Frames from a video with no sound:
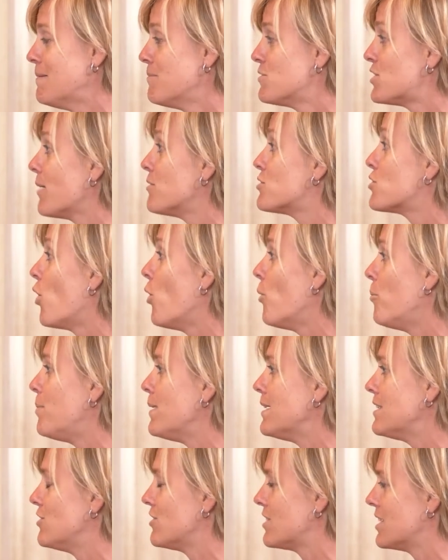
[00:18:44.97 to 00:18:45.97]
So I was
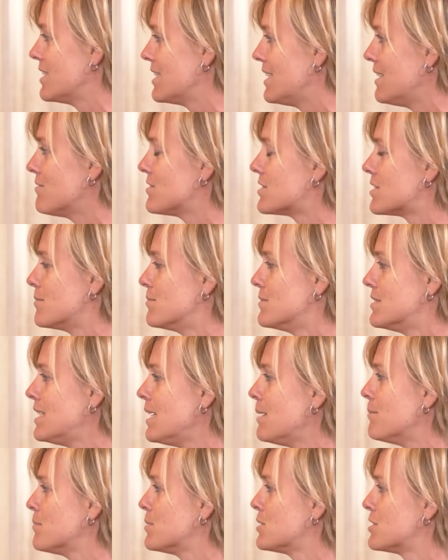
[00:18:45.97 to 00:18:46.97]
hoping you could give some
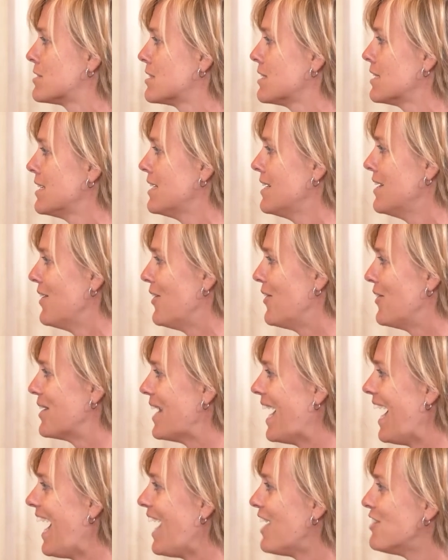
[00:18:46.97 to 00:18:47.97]
tips on
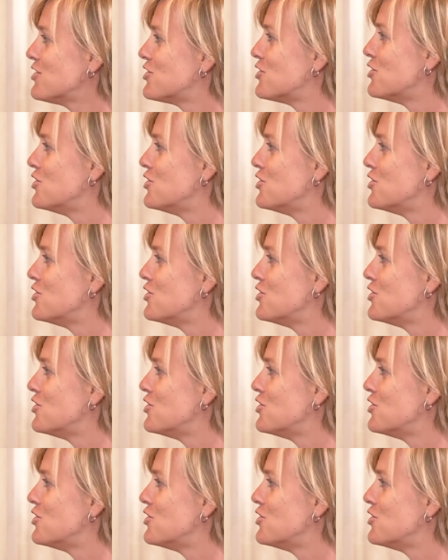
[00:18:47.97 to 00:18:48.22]
how to